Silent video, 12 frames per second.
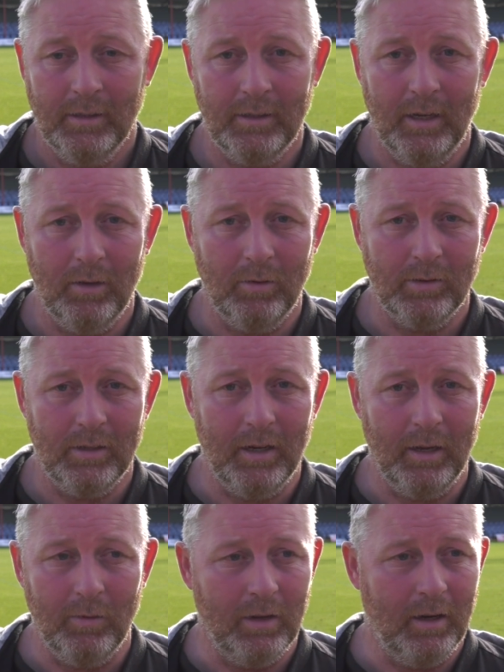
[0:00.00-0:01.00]
I was
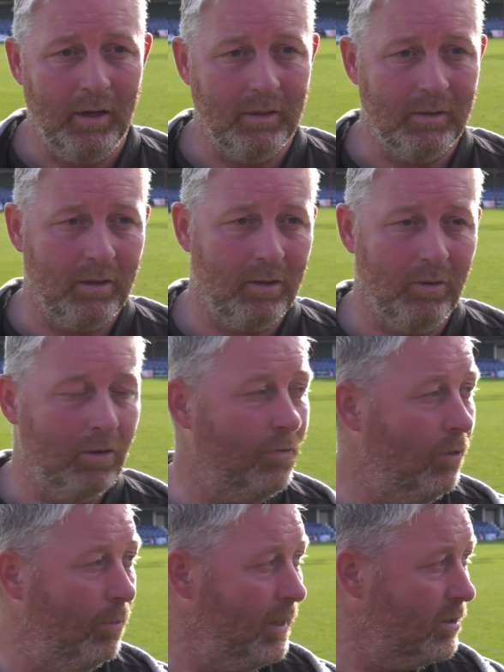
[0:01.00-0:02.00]
delighted with the lads. I thought the
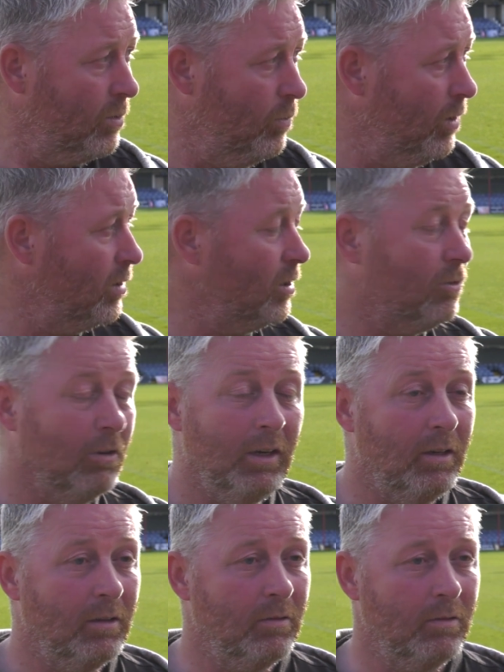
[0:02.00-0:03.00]
formation worked a treat,